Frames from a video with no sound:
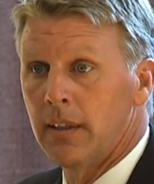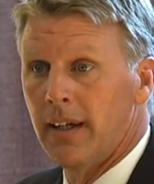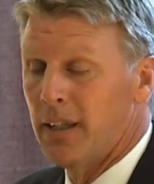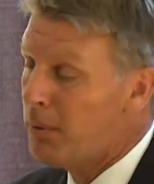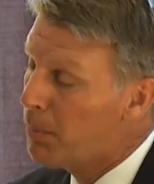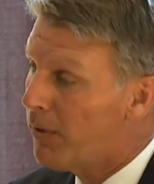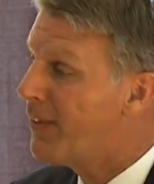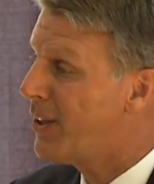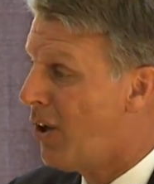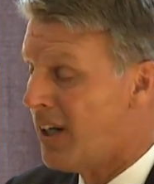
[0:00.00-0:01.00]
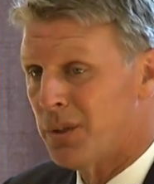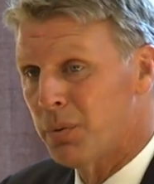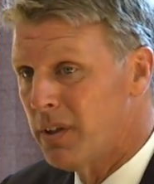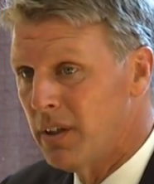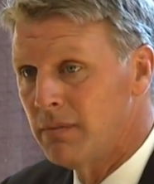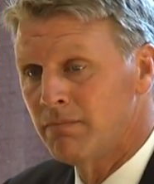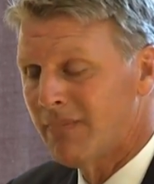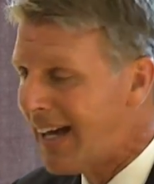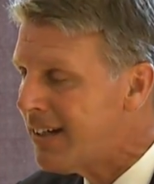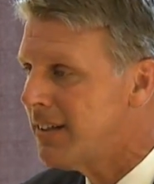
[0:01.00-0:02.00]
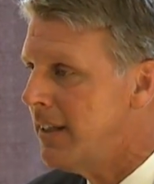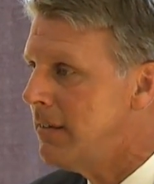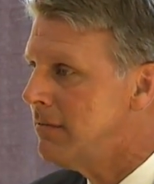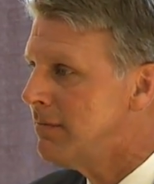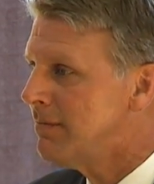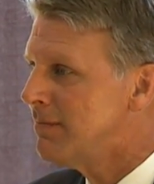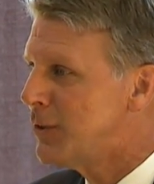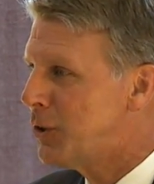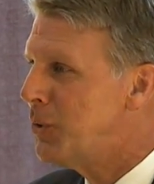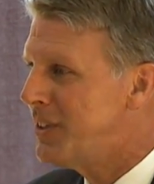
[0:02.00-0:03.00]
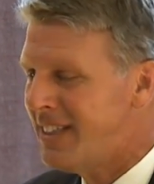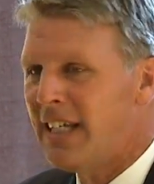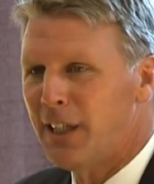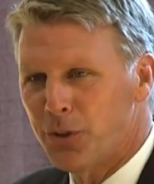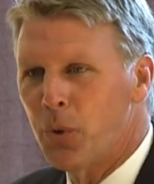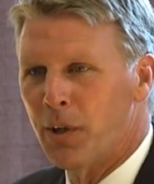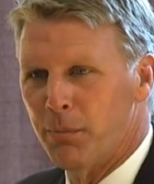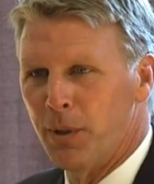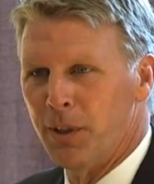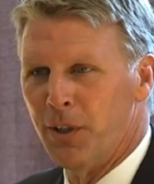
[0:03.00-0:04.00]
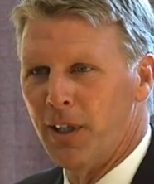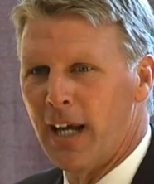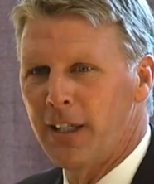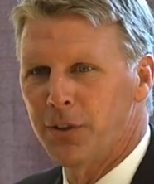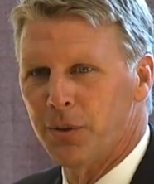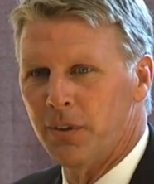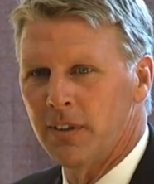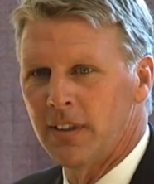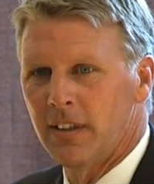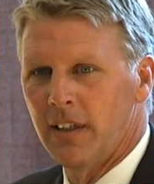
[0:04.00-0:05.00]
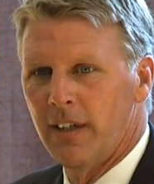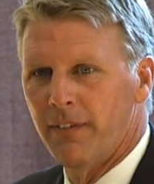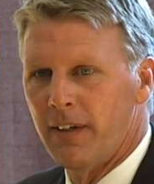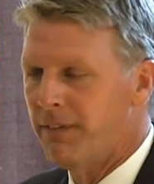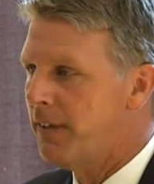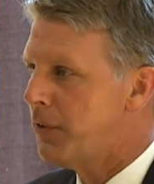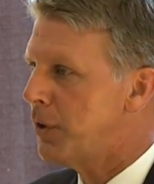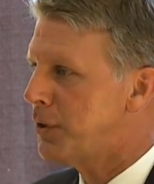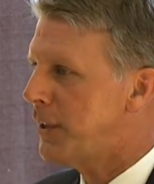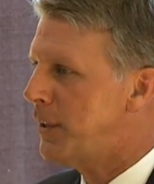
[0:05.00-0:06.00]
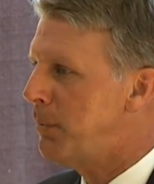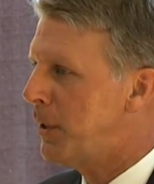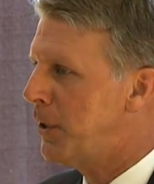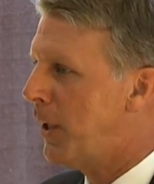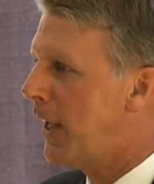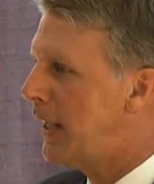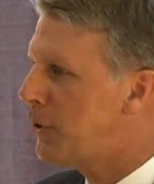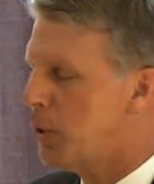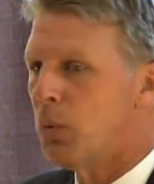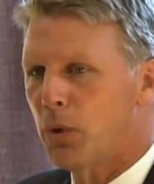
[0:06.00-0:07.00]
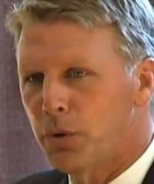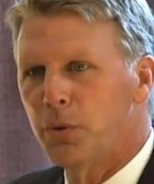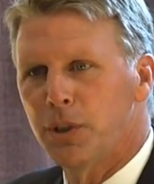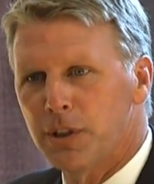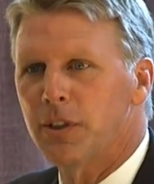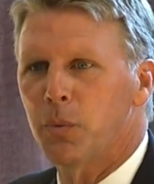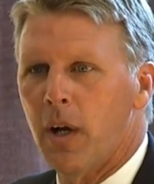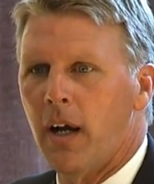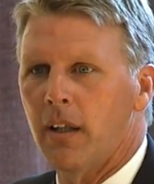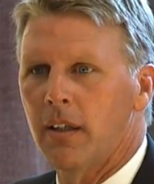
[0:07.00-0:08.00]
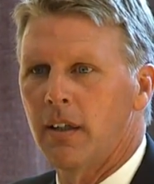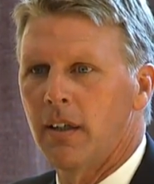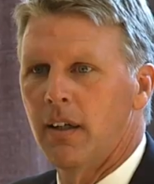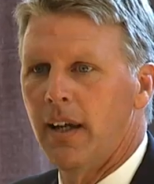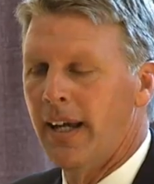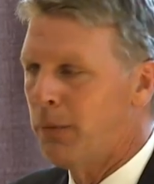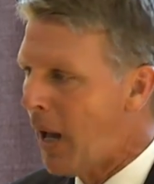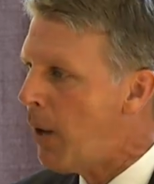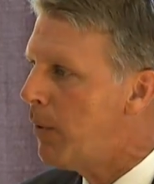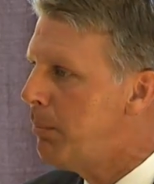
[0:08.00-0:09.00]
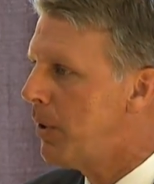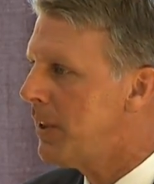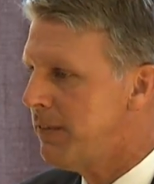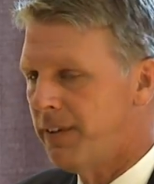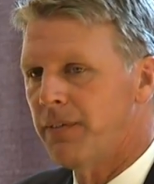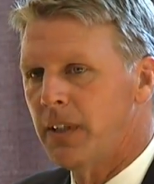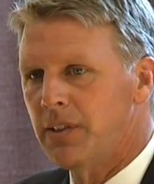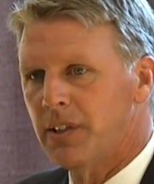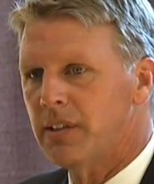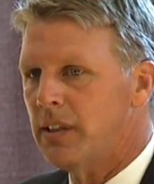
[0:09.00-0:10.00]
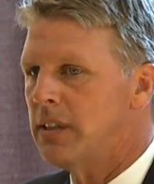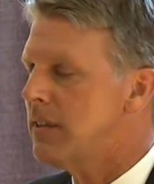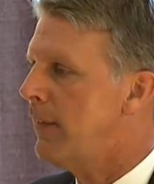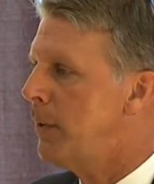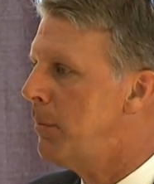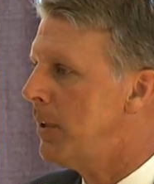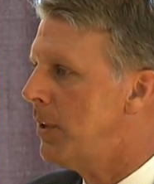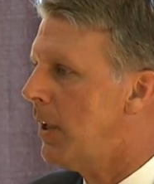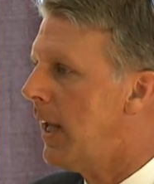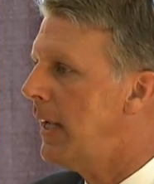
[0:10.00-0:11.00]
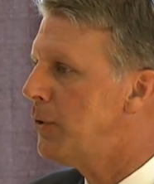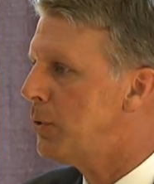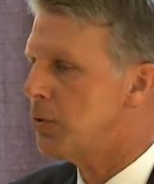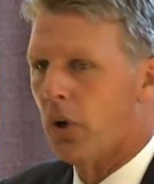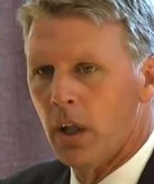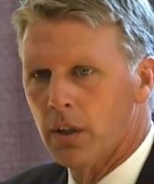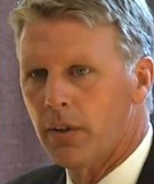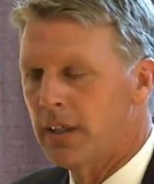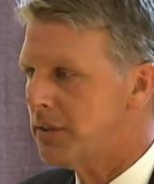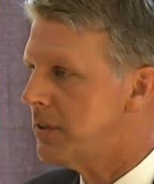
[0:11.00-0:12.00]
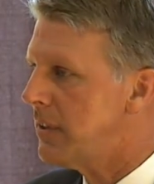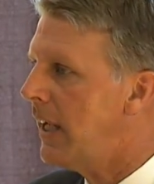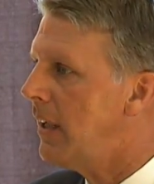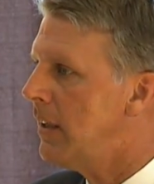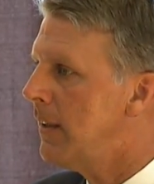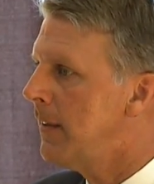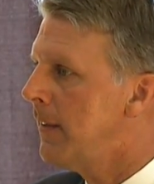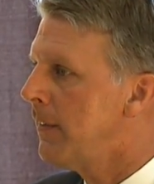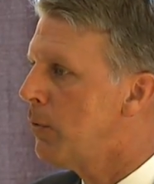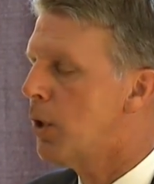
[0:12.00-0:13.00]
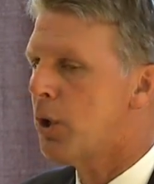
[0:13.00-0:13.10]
And to be perfectly honest with you, I don't think students need a $200 million high school. if a $50 or $60 million high school will do just as well. And now we're building 50, 60, and $70 million high schools all across the state. We're